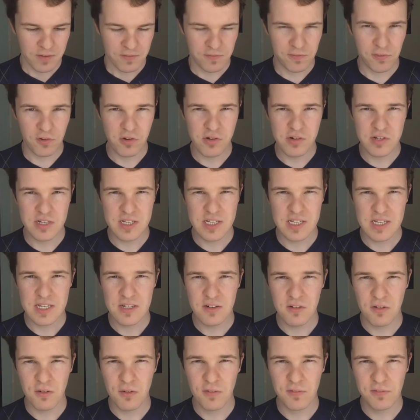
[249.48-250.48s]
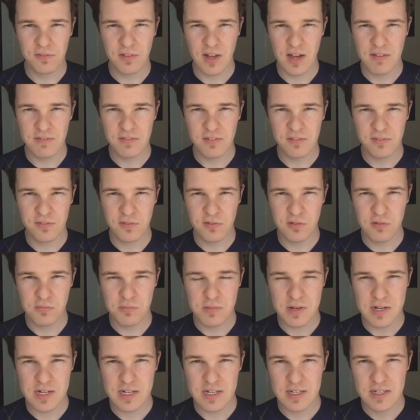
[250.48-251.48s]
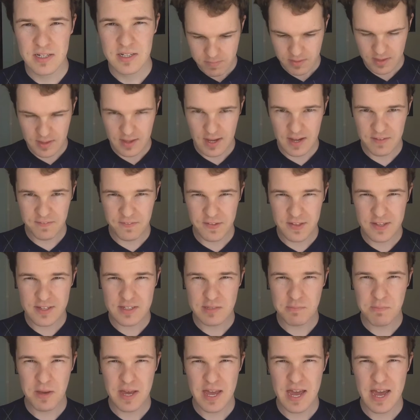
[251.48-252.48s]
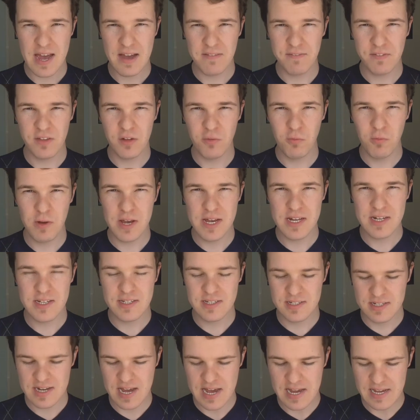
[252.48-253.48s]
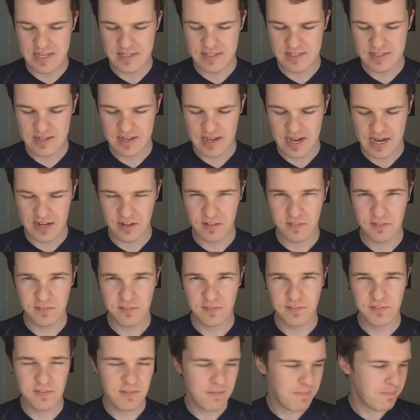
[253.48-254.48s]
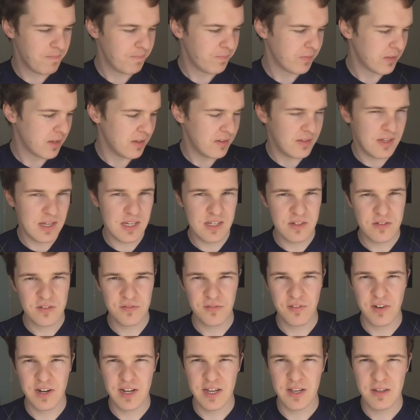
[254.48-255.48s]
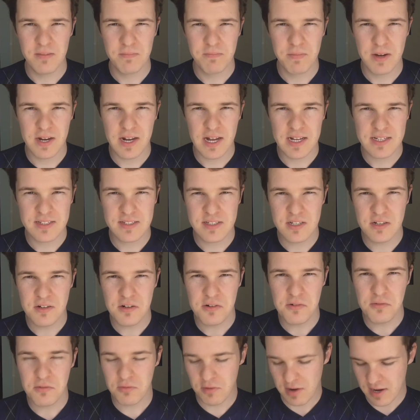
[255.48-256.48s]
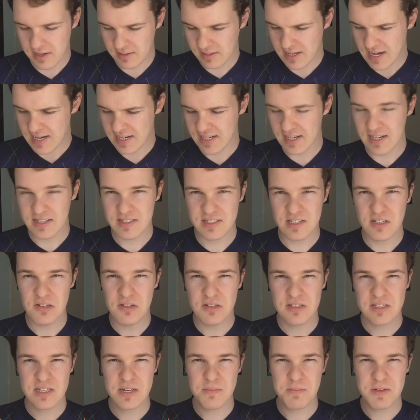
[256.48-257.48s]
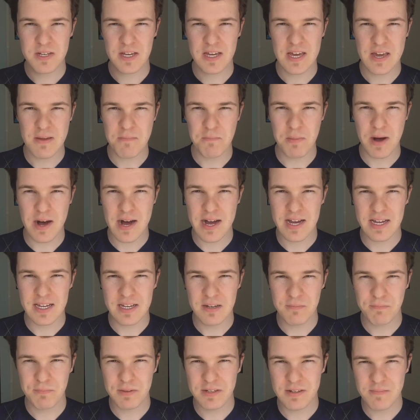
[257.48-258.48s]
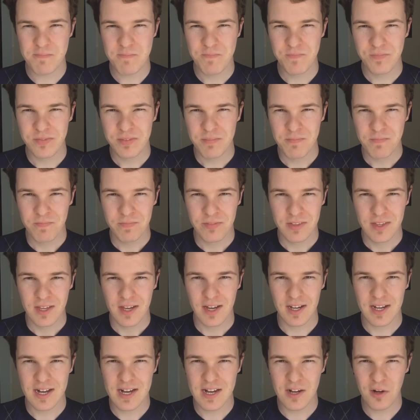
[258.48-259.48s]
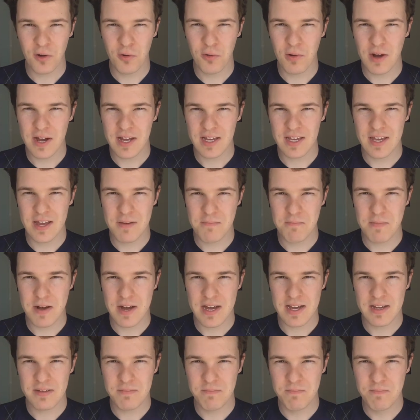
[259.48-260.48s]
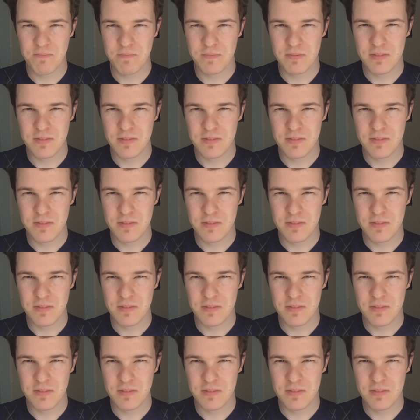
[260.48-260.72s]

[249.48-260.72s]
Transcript: fruity or flavorful, but I think this may have the weirdest taste out of these three, but I still quite like it. I still seem to keep buying it, but I can't quite get my